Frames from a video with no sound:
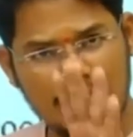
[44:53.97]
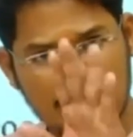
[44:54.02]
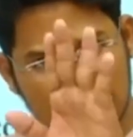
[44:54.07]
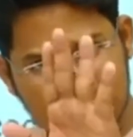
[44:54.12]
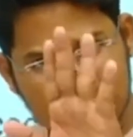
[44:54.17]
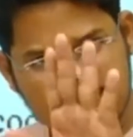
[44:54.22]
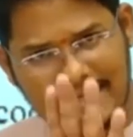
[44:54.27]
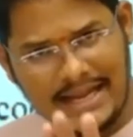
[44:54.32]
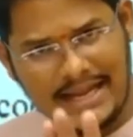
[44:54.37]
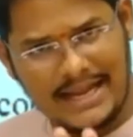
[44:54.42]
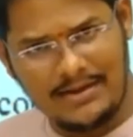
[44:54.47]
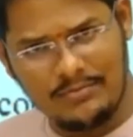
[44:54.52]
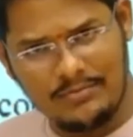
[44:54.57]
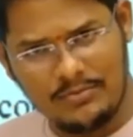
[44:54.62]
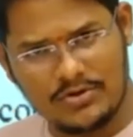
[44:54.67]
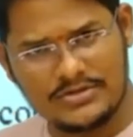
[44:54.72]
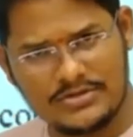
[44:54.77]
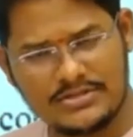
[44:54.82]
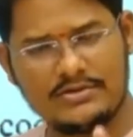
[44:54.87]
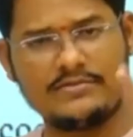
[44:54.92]
Same
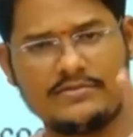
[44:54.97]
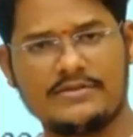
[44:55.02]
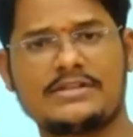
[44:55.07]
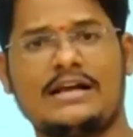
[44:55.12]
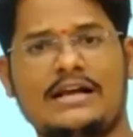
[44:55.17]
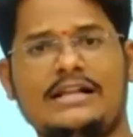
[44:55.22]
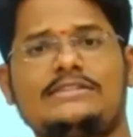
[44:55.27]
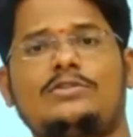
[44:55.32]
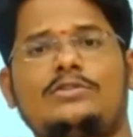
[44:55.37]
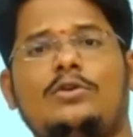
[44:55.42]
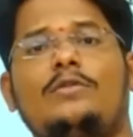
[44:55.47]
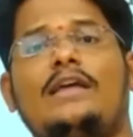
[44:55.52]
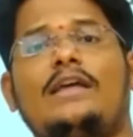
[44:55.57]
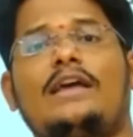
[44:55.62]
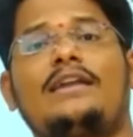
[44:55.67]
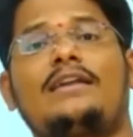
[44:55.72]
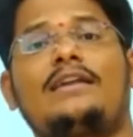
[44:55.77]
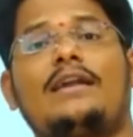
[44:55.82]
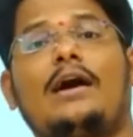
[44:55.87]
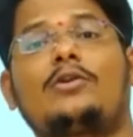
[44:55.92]
question was also there
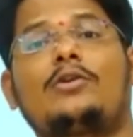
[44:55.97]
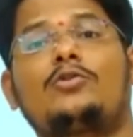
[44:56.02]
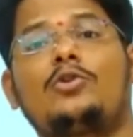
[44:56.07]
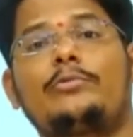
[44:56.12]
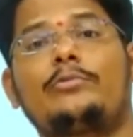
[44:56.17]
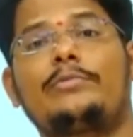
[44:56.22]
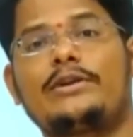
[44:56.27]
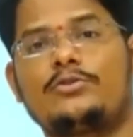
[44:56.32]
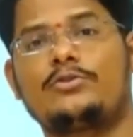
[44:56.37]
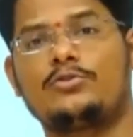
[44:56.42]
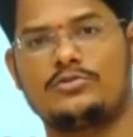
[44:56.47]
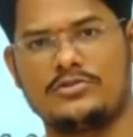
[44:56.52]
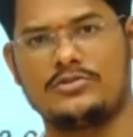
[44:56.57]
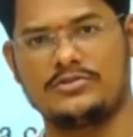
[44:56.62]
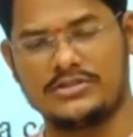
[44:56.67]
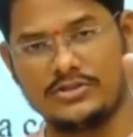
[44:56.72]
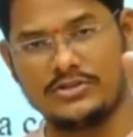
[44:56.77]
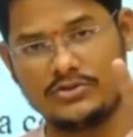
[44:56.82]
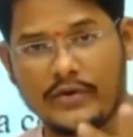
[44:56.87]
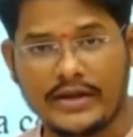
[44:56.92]
in October
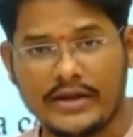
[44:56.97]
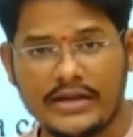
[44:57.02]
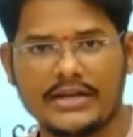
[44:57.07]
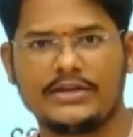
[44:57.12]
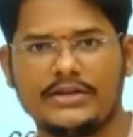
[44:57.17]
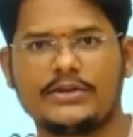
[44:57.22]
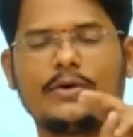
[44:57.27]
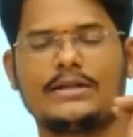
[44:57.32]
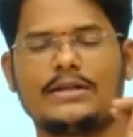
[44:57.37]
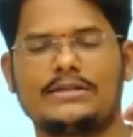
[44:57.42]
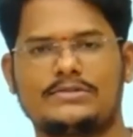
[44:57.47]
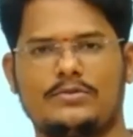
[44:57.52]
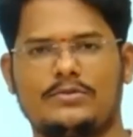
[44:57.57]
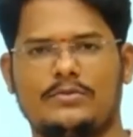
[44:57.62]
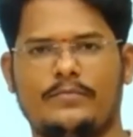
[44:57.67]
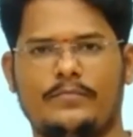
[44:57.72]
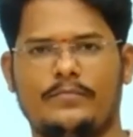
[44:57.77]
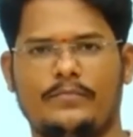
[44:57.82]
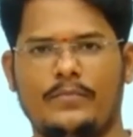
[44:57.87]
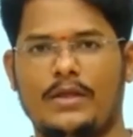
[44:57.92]
2022 also.
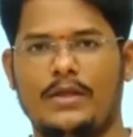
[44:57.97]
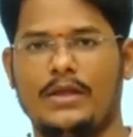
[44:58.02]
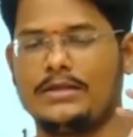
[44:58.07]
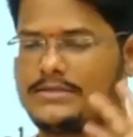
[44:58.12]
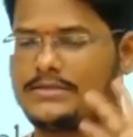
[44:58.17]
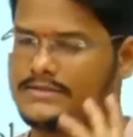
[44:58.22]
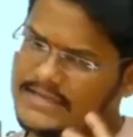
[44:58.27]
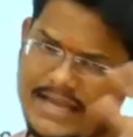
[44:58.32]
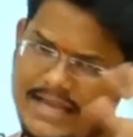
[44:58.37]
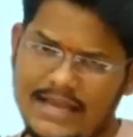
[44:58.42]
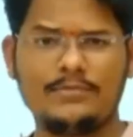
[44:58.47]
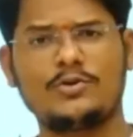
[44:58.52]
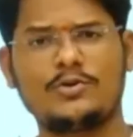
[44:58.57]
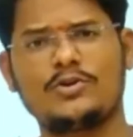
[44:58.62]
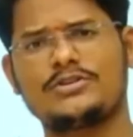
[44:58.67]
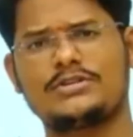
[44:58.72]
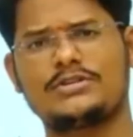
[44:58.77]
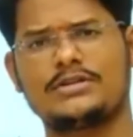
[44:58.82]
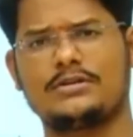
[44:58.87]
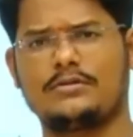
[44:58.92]
Same
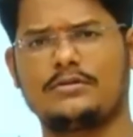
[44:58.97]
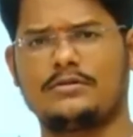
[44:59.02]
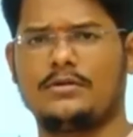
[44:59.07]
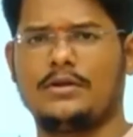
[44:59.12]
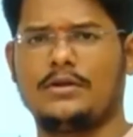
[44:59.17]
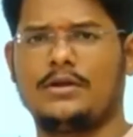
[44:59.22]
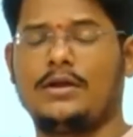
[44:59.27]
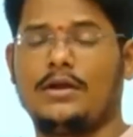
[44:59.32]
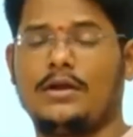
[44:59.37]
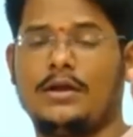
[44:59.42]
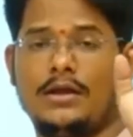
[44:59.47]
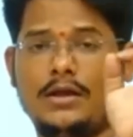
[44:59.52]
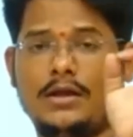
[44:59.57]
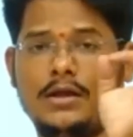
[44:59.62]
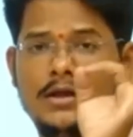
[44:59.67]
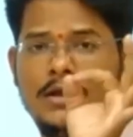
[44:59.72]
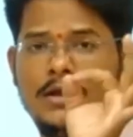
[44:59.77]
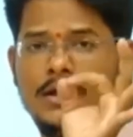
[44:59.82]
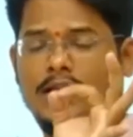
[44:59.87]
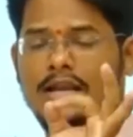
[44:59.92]
question.
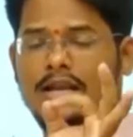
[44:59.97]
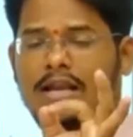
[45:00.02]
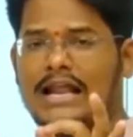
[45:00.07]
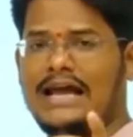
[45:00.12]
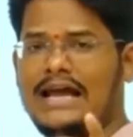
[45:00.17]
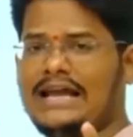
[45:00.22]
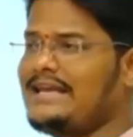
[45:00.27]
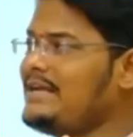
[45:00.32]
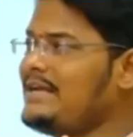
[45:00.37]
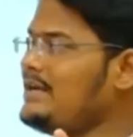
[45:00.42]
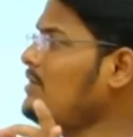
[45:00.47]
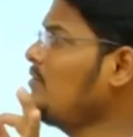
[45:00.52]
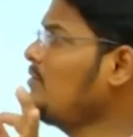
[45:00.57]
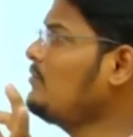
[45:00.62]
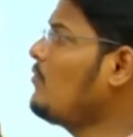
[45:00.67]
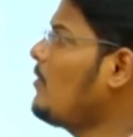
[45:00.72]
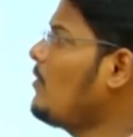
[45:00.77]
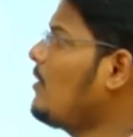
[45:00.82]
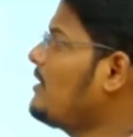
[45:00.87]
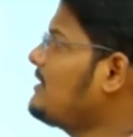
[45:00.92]
Light
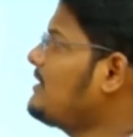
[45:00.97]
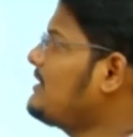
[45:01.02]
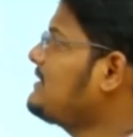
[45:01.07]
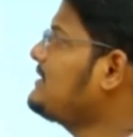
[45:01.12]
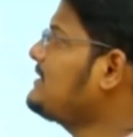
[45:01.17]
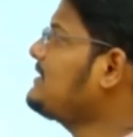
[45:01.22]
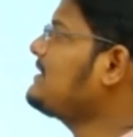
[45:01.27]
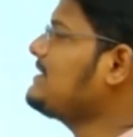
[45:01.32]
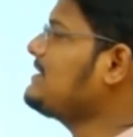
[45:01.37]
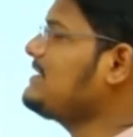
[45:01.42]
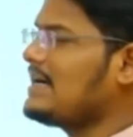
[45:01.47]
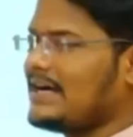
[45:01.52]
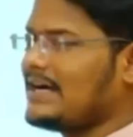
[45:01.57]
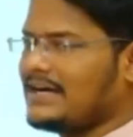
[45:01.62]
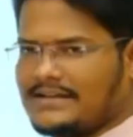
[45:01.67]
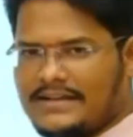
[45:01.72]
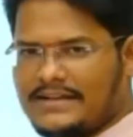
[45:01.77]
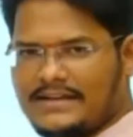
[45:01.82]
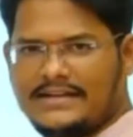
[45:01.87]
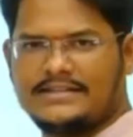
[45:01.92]
water reactor
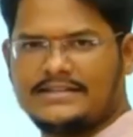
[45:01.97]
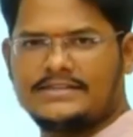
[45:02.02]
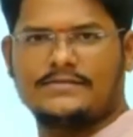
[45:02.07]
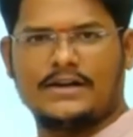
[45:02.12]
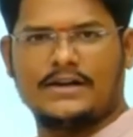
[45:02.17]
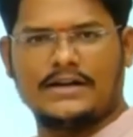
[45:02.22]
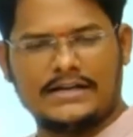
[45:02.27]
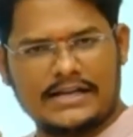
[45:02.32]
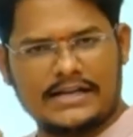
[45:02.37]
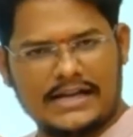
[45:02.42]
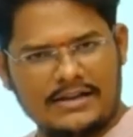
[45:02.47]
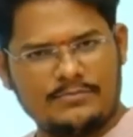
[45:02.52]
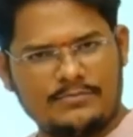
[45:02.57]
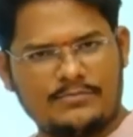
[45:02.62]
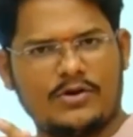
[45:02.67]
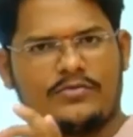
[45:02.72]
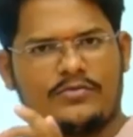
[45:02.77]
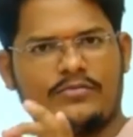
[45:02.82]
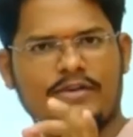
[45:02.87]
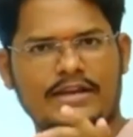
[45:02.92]
is one type
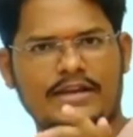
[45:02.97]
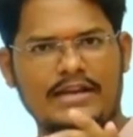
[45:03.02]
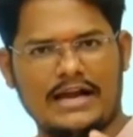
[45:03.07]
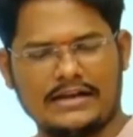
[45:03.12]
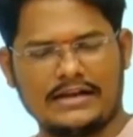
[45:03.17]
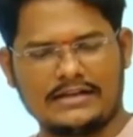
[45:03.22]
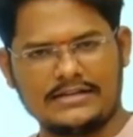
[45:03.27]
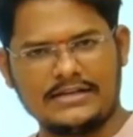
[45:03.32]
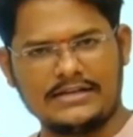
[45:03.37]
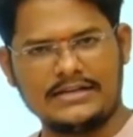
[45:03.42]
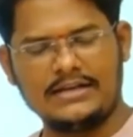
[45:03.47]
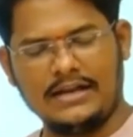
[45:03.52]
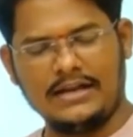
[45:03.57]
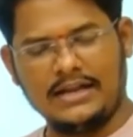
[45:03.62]
of reactor.